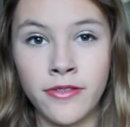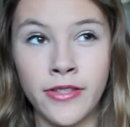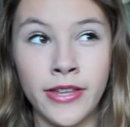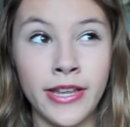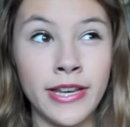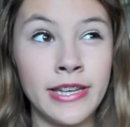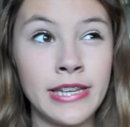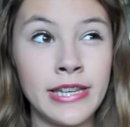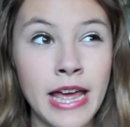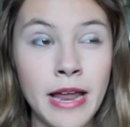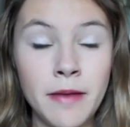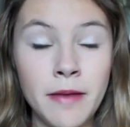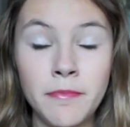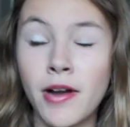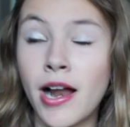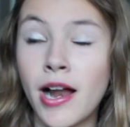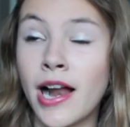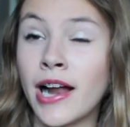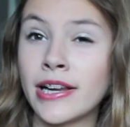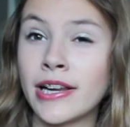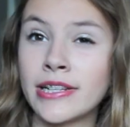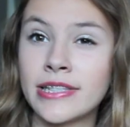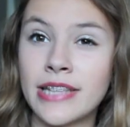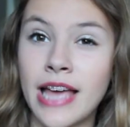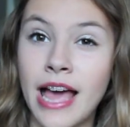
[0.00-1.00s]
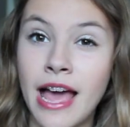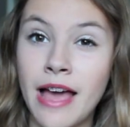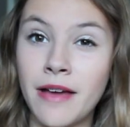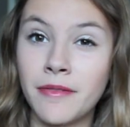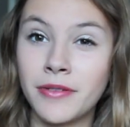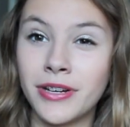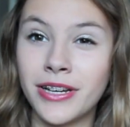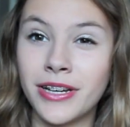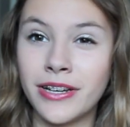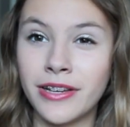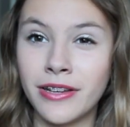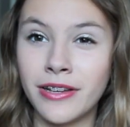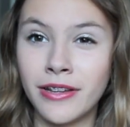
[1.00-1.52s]
The 10 products I
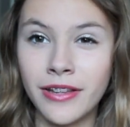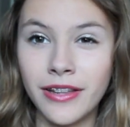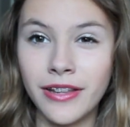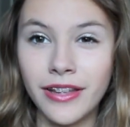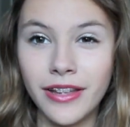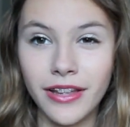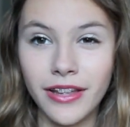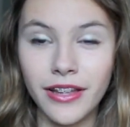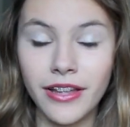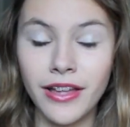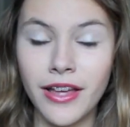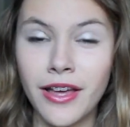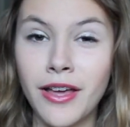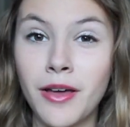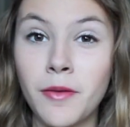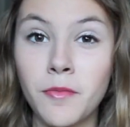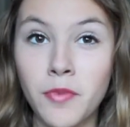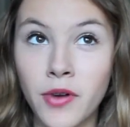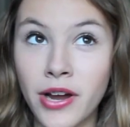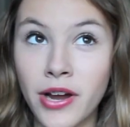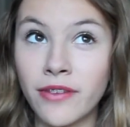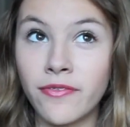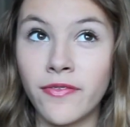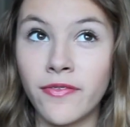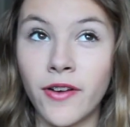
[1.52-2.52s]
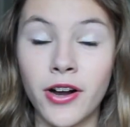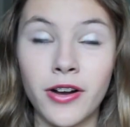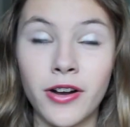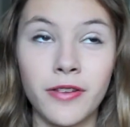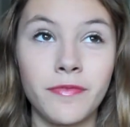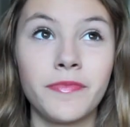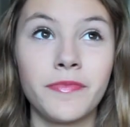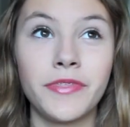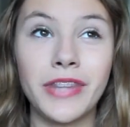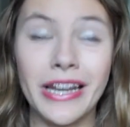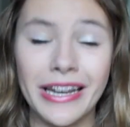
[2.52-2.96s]
would, brain fart,